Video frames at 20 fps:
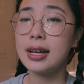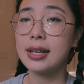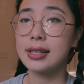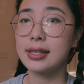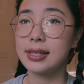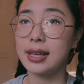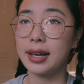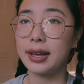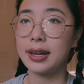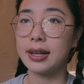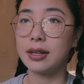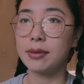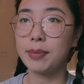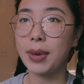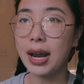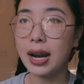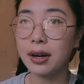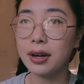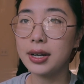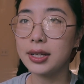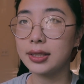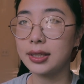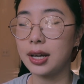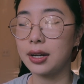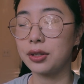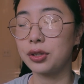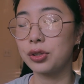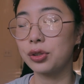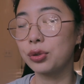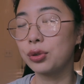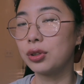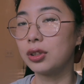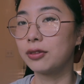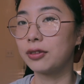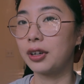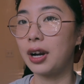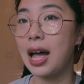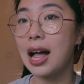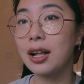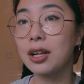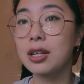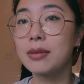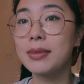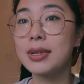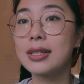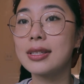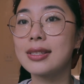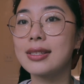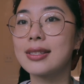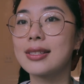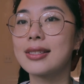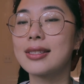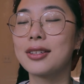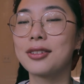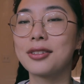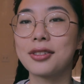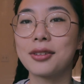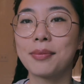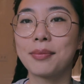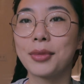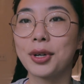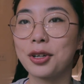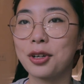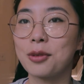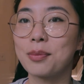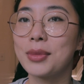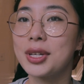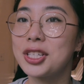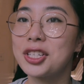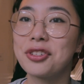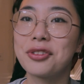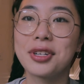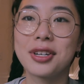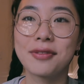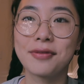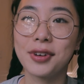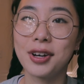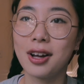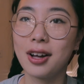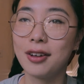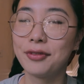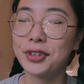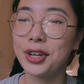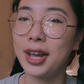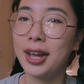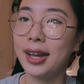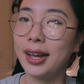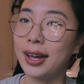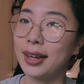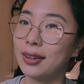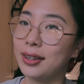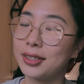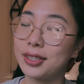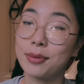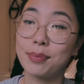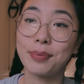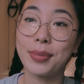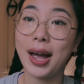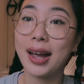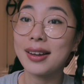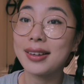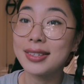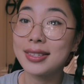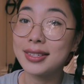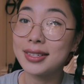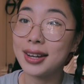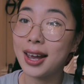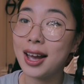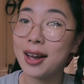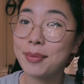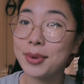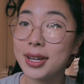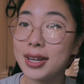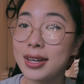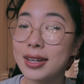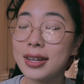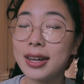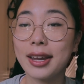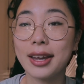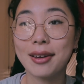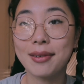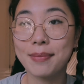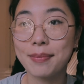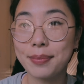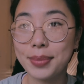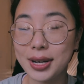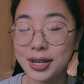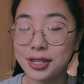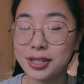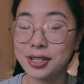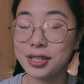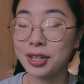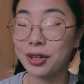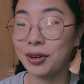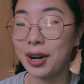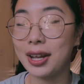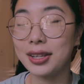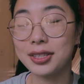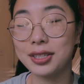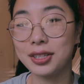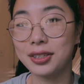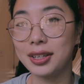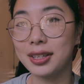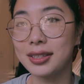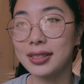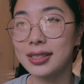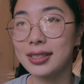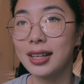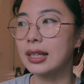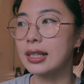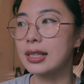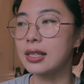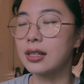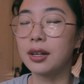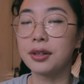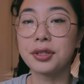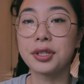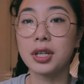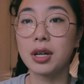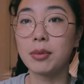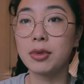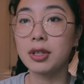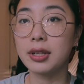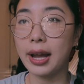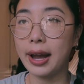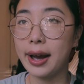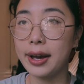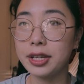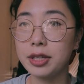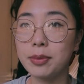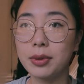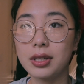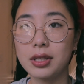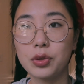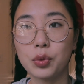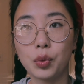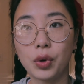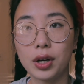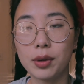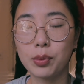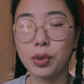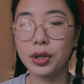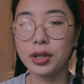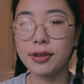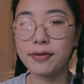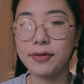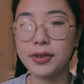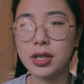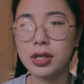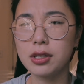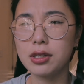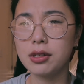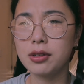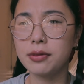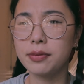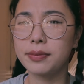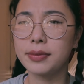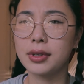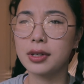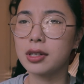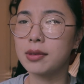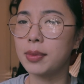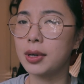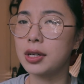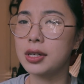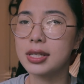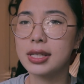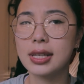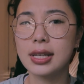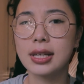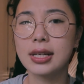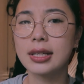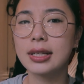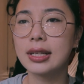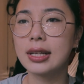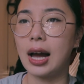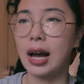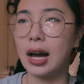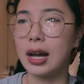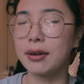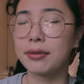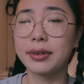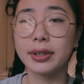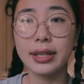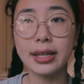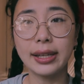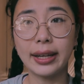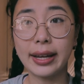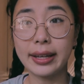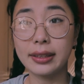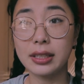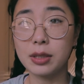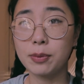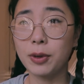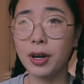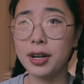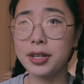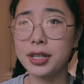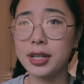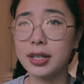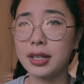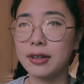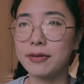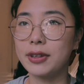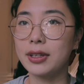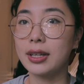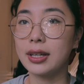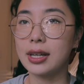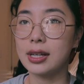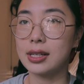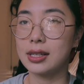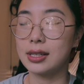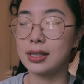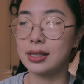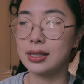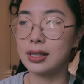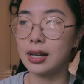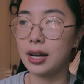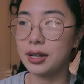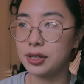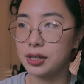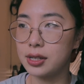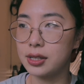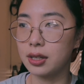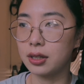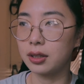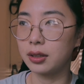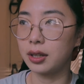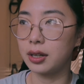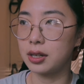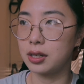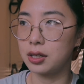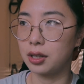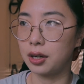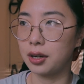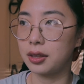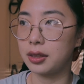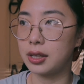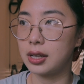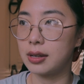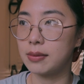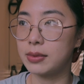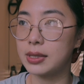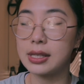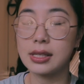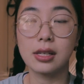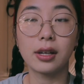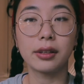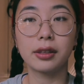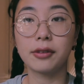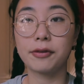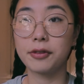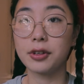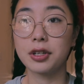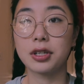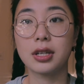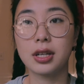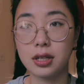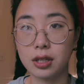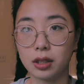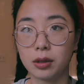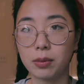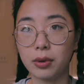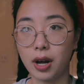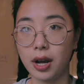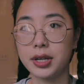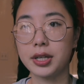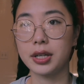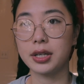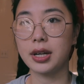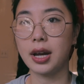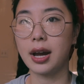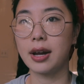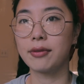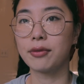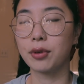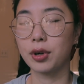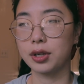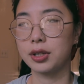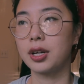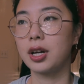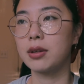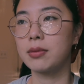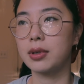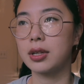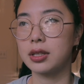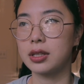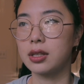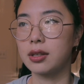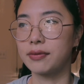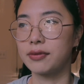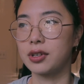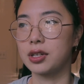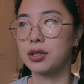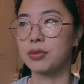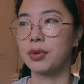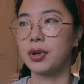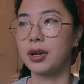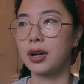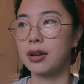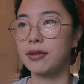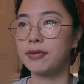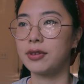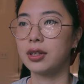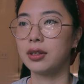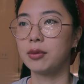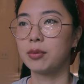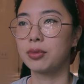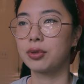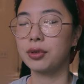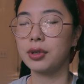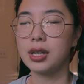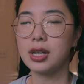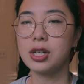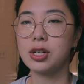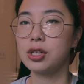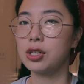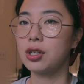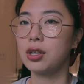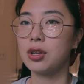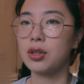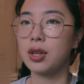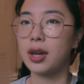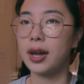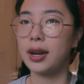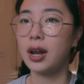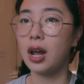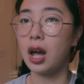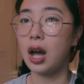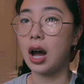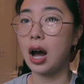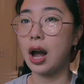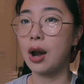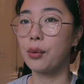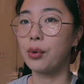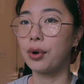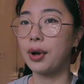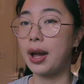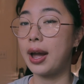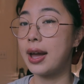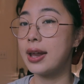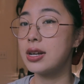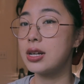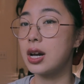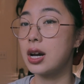set in Paris at a school for alchemists. There's a murder mystery involved and lots of backstabbing, ambitious grad students. It's an ensemble cast, but it's one point of view, third person. I really like this project. I feel like it touches on a lot of dark themes. It's not the first adult project I've worked on, but it's the first one I feel pretty sure that I will end